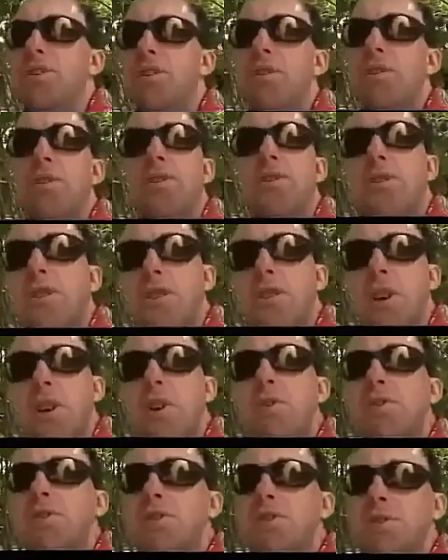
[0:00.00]
To, to
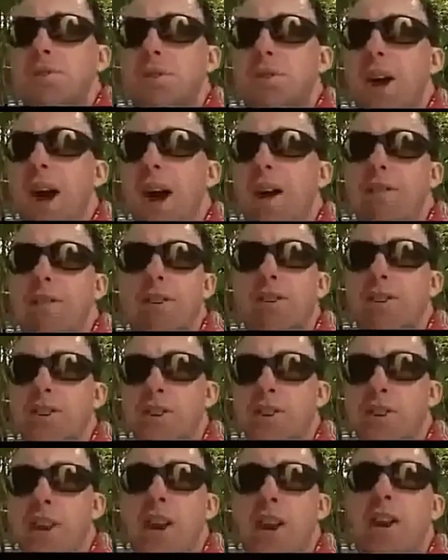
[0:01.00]
those who have
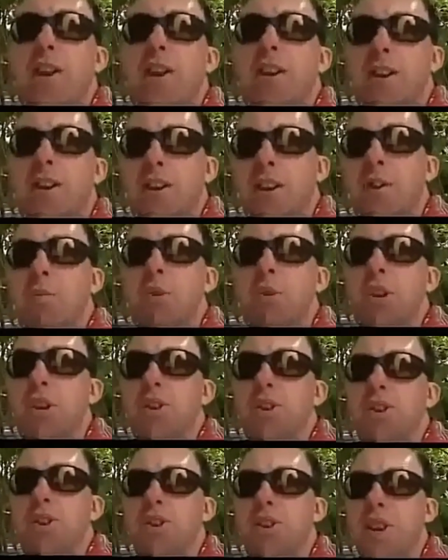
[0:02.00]
understanding, they
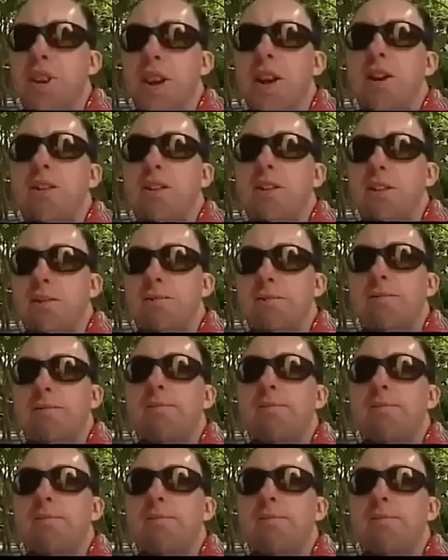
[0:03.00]
will understand.